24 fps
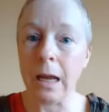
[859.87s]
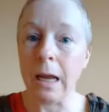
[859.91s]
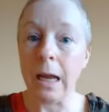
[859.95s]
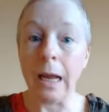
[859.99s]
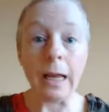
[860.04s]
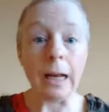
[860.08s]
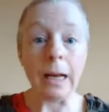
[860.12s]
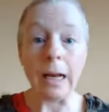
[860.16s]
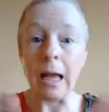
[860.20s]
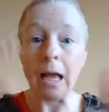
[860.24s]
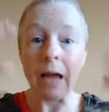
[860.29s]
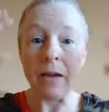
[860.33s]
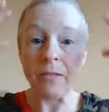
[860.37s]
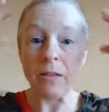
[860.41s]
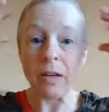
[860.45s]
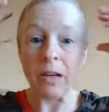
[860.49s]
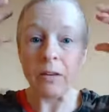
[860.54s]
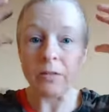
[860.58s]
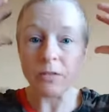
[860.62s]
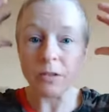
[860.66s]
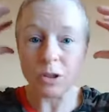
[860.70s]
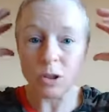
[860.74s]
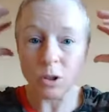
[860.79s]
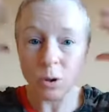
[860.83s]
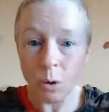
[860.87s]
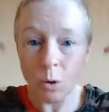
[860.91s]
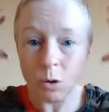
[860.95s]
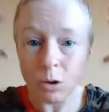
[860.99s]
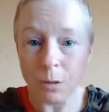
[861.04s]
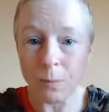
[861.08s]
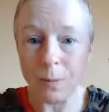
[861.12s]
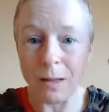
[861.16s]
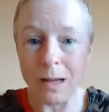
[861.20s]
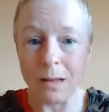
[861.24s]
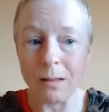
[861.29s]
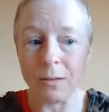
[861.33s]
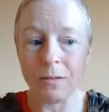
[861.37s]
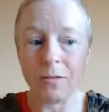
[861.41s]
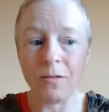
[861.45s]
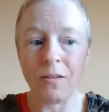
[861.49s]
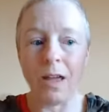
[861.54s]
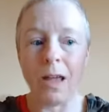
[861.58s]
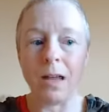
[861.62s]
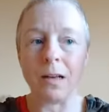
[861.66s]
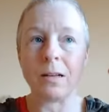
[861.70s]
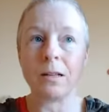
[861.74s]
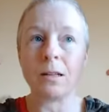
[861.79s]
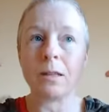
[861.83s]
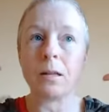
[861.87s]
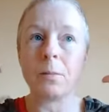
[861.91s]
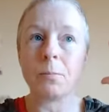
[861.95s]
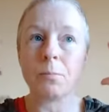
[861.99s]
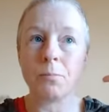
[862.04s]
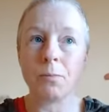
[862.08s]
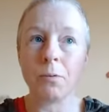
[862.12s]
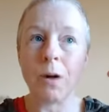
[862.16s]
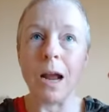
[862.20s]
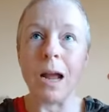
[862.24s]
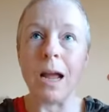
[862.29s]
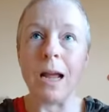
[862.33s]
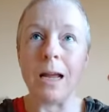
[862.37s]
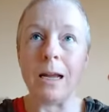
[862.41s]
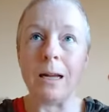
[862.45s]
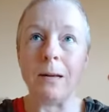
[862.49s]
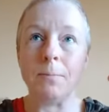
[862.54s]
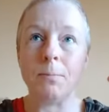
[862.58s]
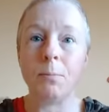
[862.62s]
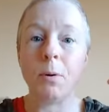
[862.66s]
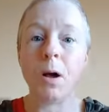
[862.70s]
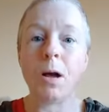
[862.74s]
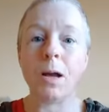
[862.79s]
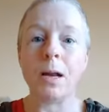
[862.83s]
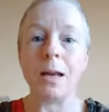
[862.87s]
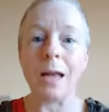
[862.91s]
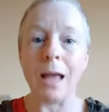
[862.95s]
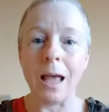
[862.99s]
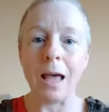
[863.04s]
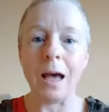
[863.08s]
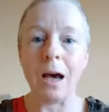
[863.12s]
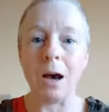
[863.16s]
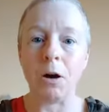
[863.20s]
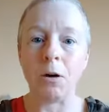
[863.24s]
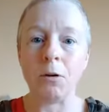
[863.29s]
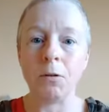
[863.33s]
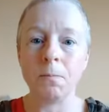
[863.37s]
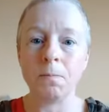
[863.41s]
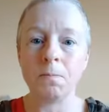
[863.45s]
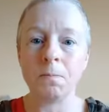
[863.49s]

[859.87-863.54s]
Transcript: And I haven't even talked about the fact that the brain, by now,